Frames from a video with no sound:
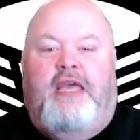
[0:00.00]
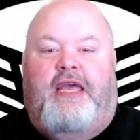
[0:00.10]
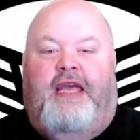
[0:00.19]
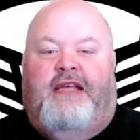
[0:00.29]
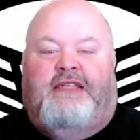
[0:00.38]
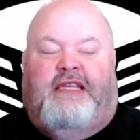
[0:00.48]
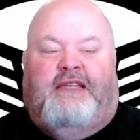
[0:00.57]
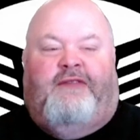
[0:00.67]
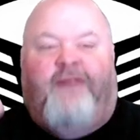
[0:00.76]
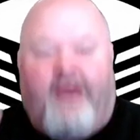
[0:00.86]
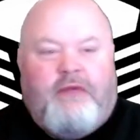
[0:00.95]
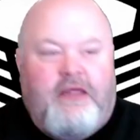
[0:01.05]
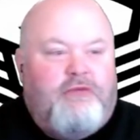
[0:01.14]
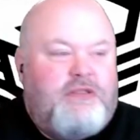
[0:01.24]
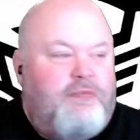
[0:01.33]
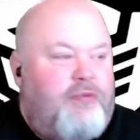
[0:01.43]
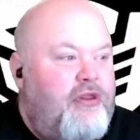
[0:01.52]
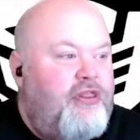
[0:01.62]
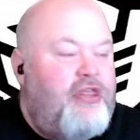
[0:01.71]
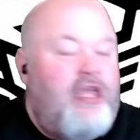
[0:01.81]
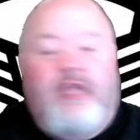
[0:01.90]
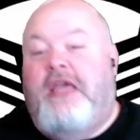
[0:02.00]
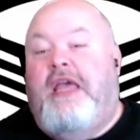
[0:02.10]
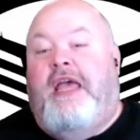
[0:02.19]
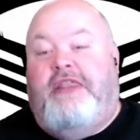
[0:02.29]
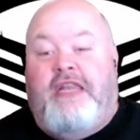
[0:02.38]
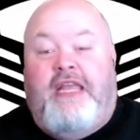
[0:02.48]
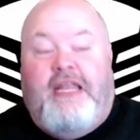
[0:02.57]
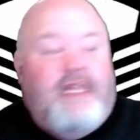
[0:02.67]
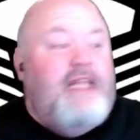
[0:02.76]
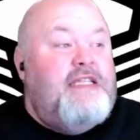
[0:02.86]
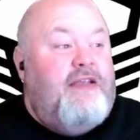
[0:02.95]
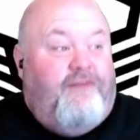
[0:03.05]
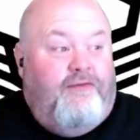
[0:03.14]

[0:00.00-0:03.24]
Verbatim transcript: Is his family the most important thing? And then he needs to